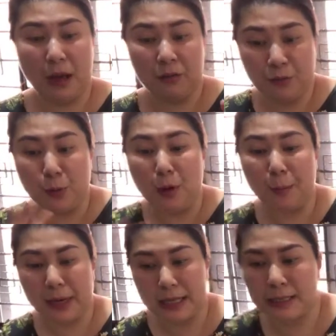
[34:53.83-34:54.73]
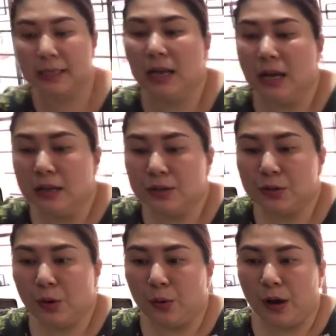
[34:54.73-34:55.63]
few more minutes.
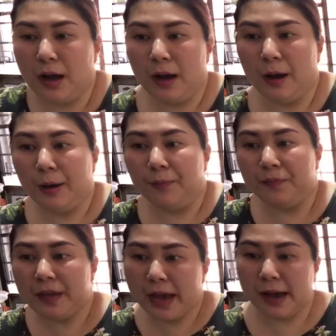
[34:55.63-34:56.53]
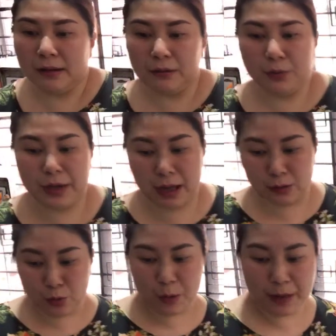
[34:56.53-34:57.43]
So yeah, we can
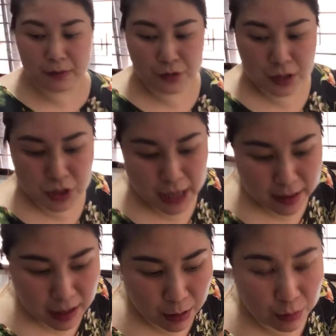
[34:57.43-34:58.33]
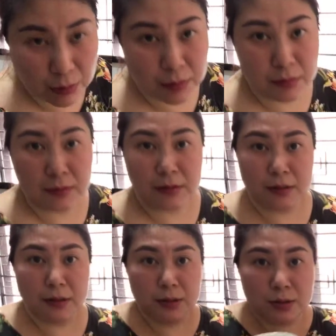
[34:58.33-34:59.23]
do a bit of chit chat now.
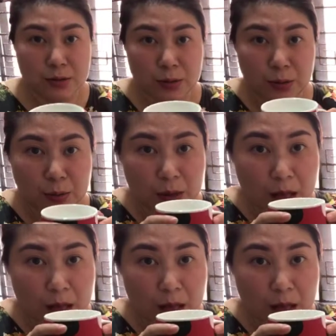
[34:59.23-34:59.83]
So